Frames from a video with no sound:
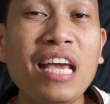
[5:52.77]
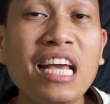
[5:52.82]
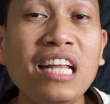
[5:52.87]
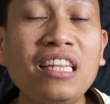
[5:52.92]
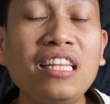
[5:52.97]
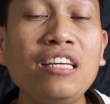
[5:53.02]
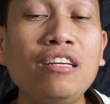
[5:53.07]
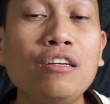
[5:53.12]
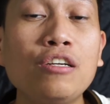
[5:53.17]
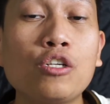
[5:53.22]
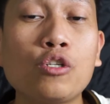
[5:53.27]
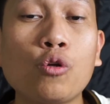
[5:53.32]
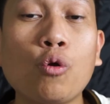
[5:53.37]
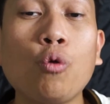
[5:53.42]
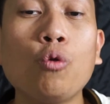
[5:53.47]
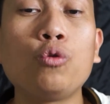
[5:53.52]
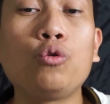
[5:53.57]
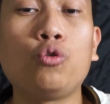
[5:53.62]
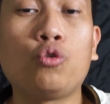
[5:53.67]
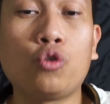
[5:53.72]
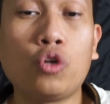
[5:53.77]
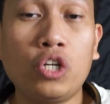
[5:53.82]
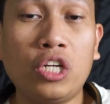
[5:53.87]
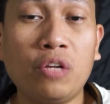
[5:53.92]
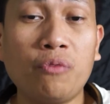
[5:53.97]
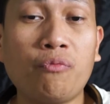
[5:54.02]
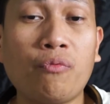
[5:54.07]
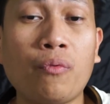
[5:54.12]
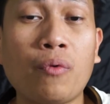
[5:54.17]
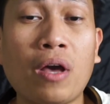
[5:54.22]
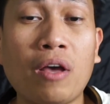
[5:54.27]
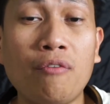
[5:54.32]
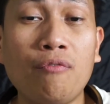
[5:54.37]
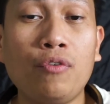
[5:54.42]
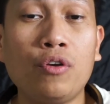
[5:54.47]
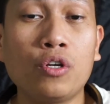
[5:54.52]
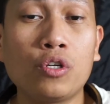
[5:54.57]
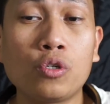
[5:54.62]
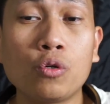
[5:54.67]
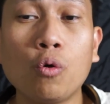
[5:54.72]
eighteen years old to thirty-five
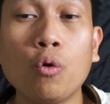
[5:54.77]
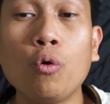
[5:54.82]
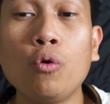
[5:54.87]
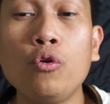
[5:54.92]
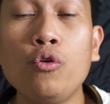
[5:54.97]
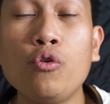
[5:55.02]
years old.